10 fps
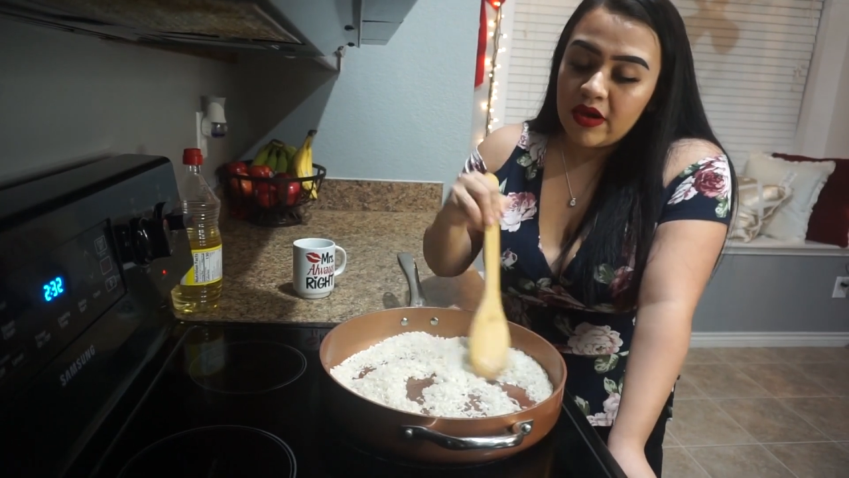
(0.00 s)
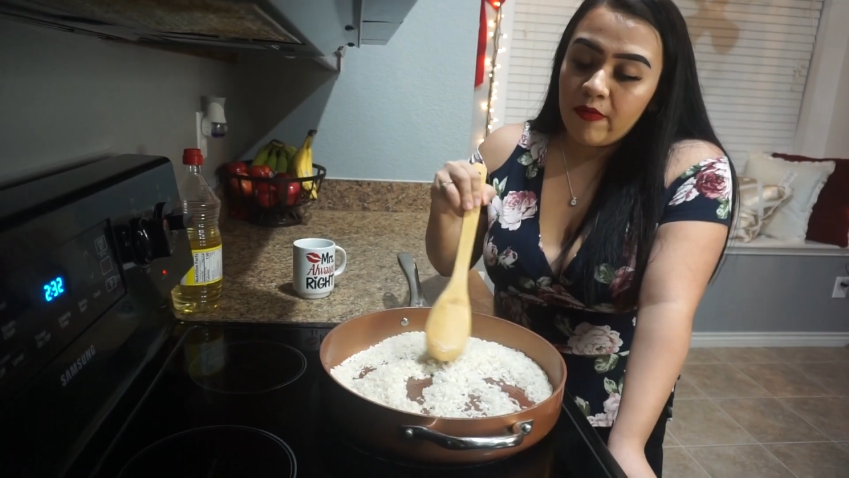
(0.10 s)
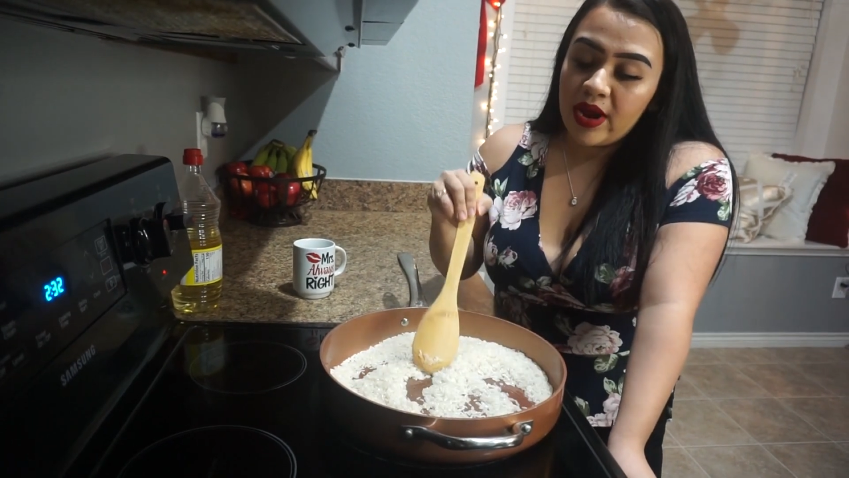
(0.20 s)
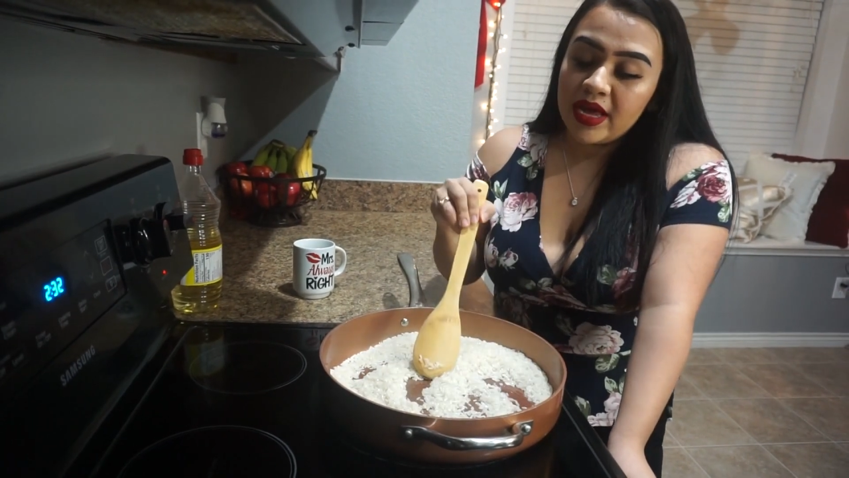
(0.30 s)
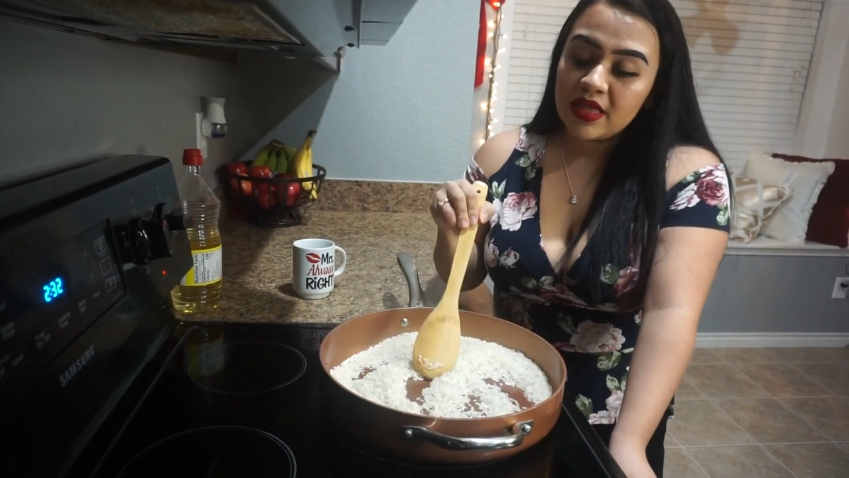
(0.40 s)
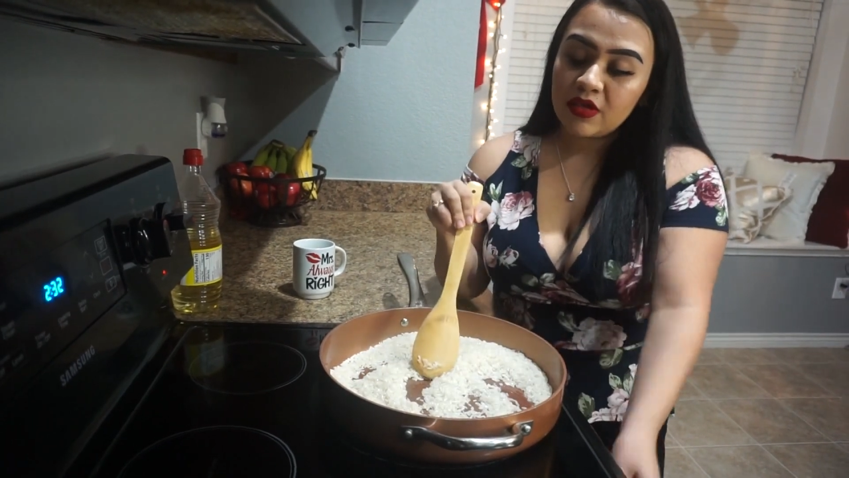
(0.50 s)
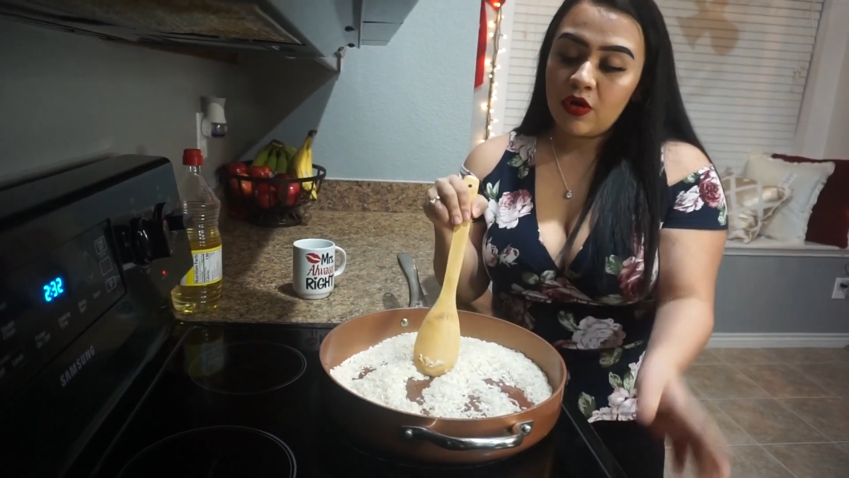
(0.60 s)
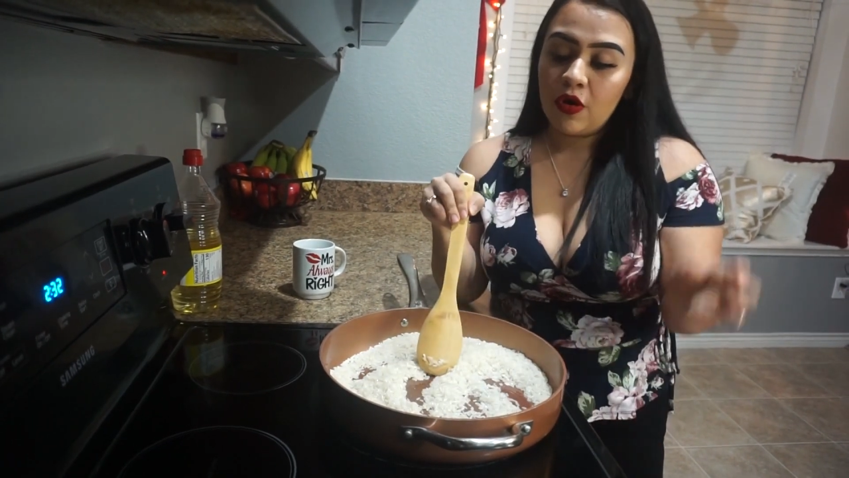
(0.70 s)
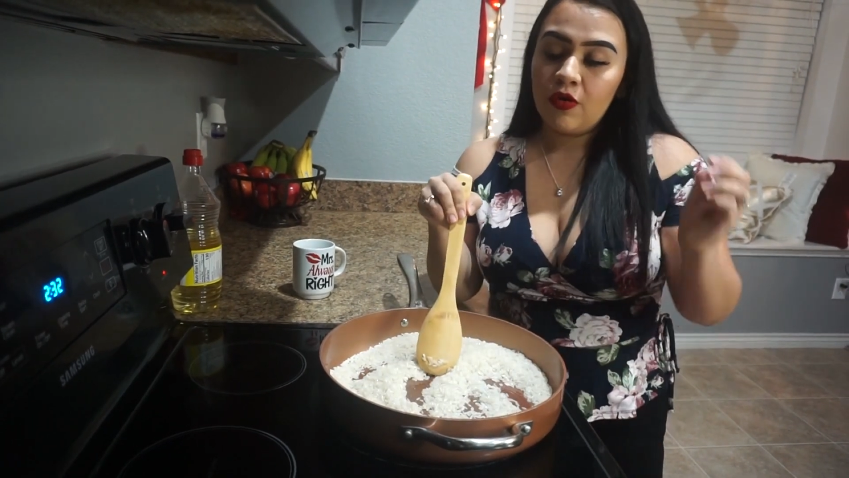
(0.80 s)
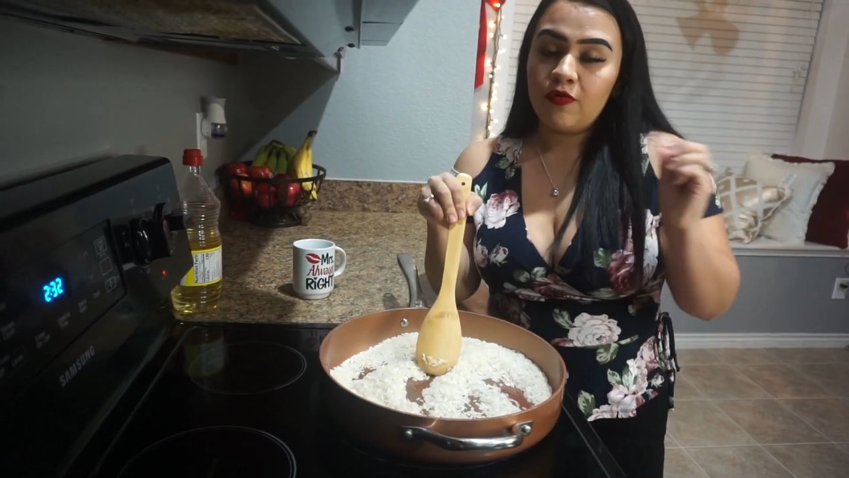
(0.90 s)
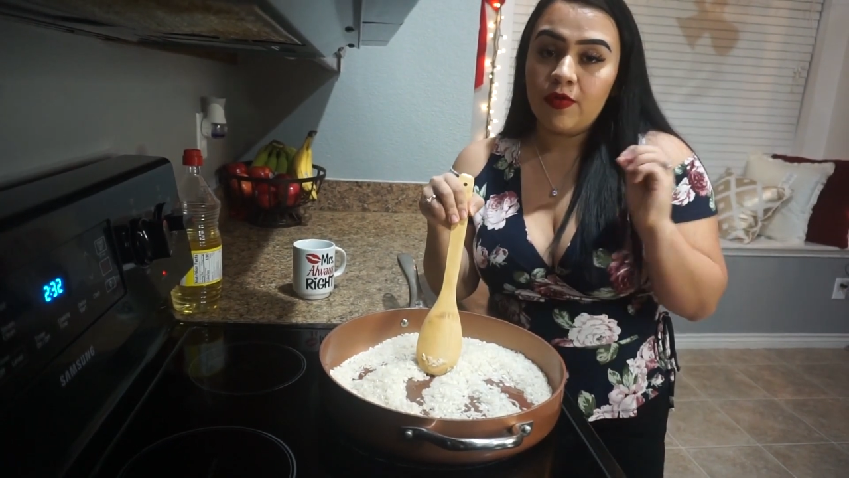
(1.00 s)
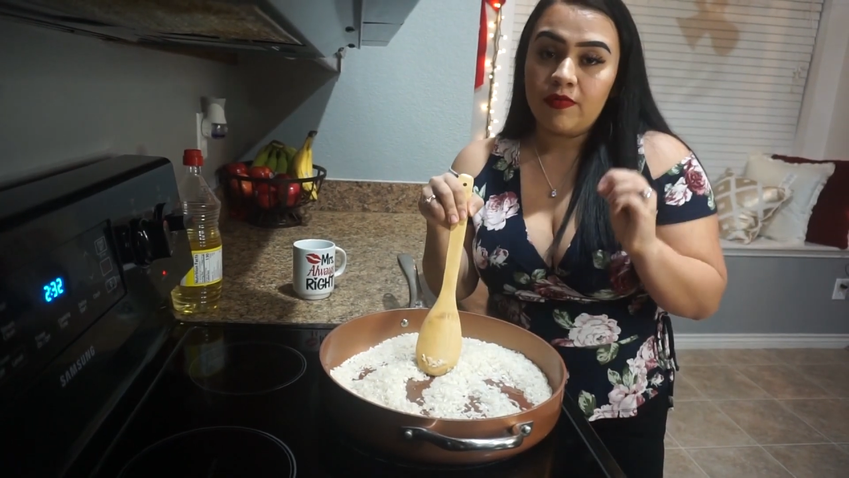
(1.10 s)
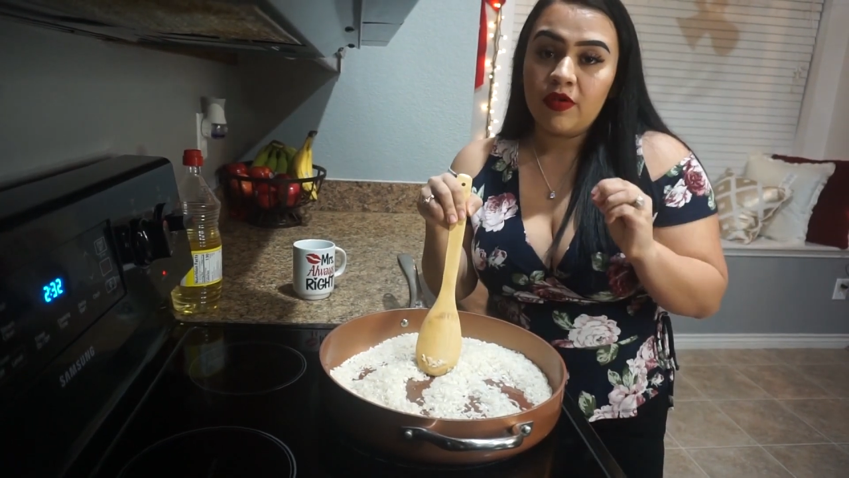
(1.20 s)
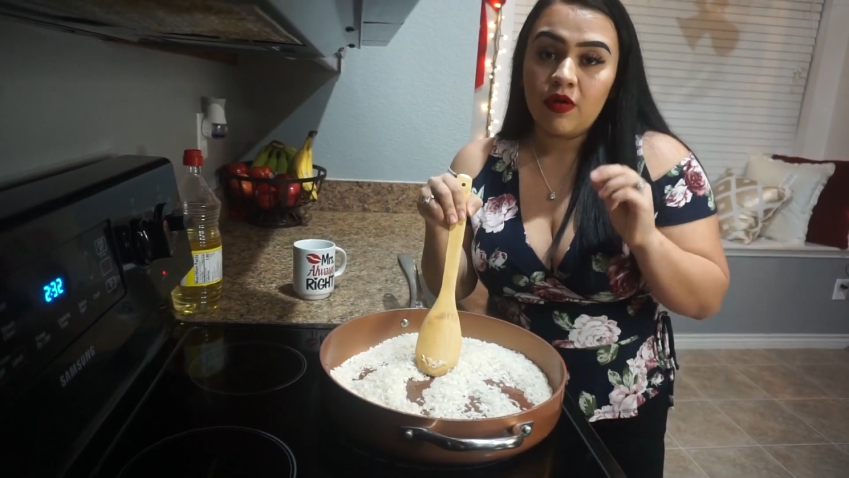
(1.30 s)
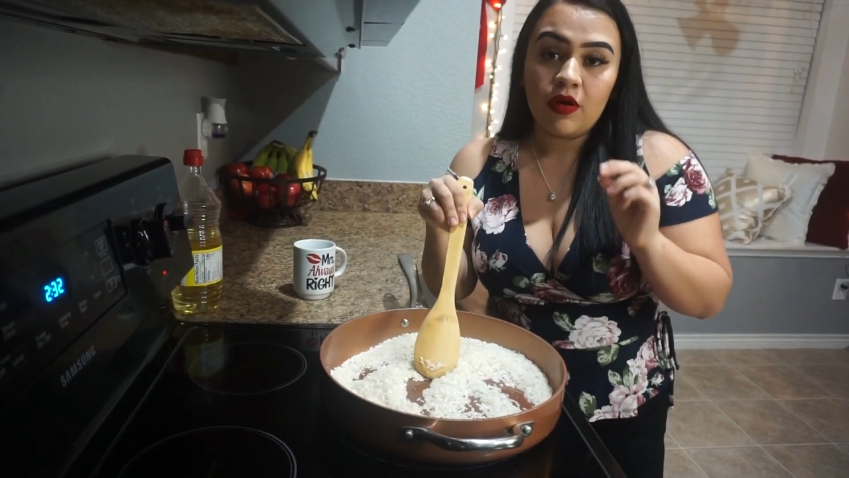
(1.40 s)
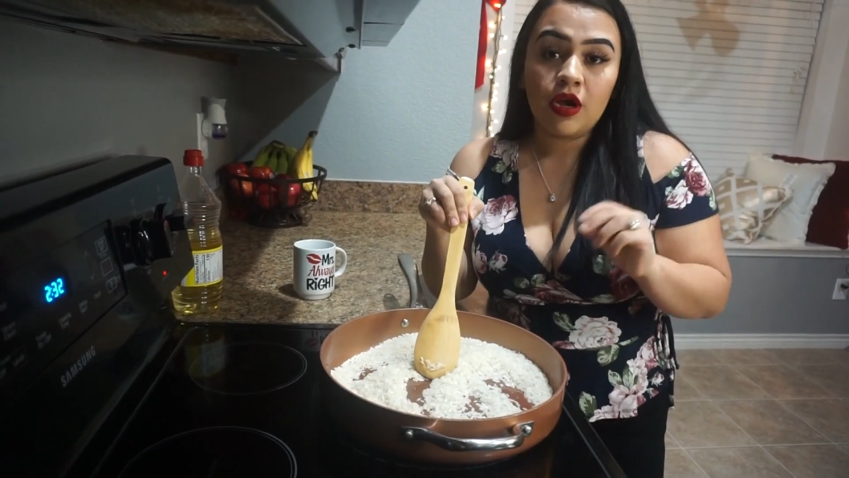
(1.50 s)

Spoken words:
rice goes from 0